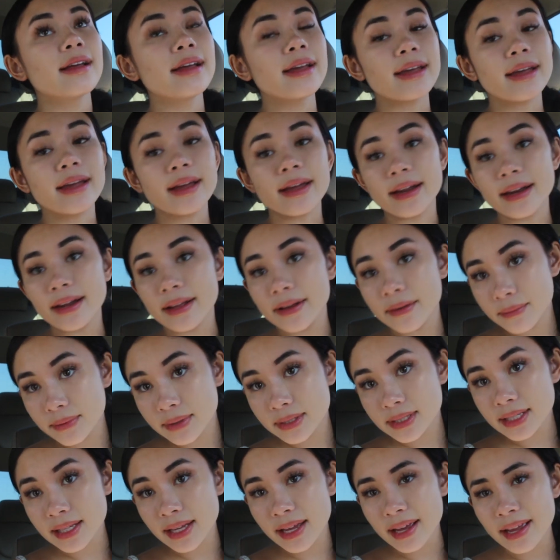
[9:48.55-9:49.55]
and it
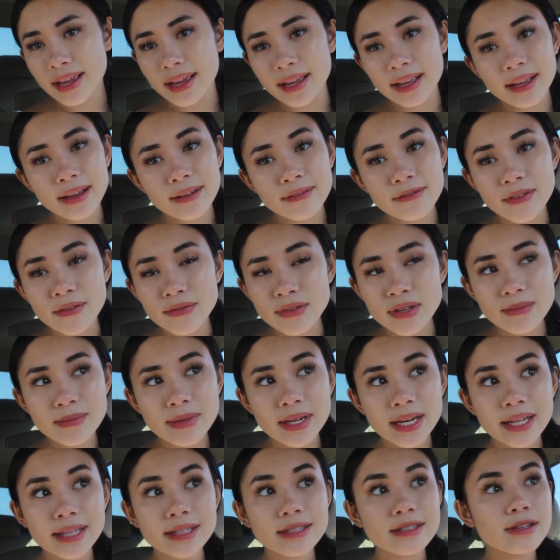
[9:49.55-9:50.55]
was like 50
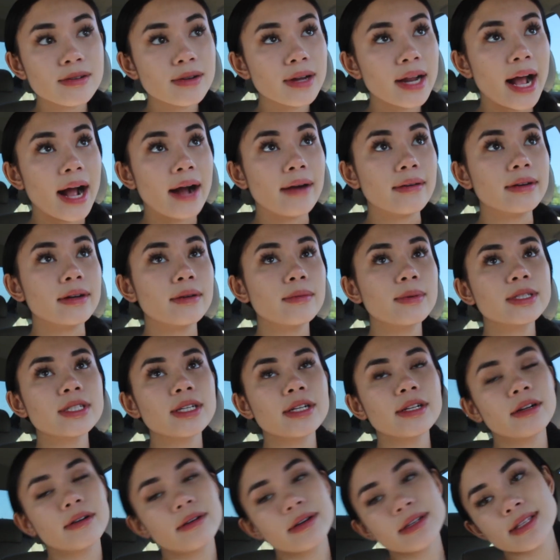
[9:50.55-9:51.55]
minutes to an hour, which
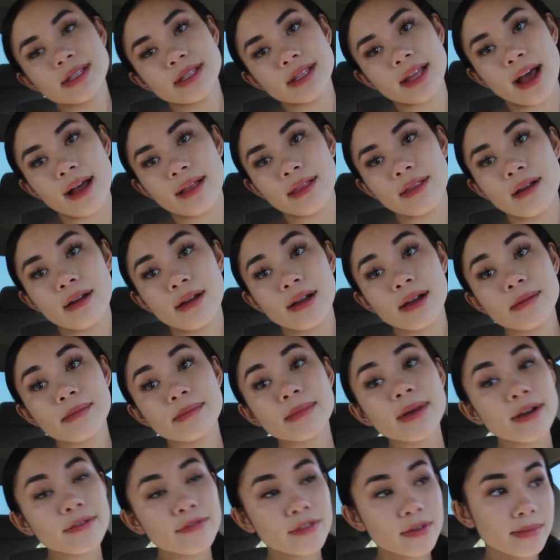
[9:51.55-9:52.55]
I know isn't that
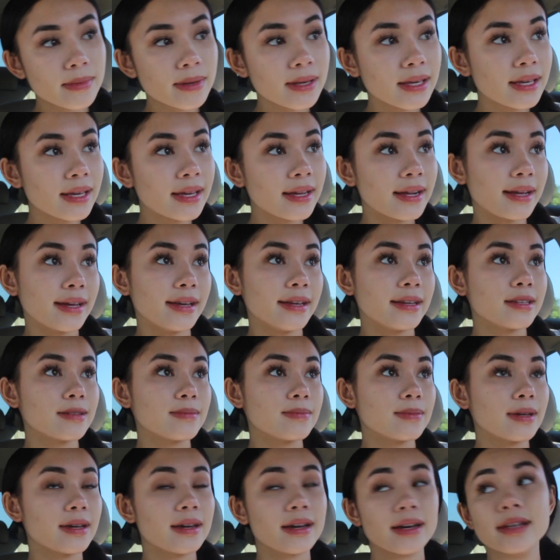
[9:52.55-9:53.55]
long, but for me it
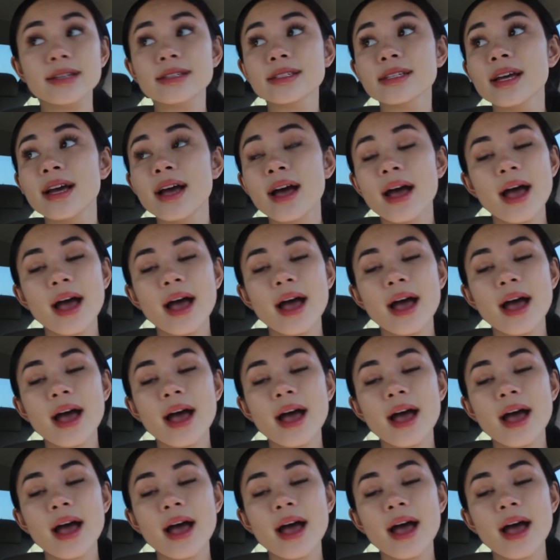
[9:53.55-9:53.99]
is, because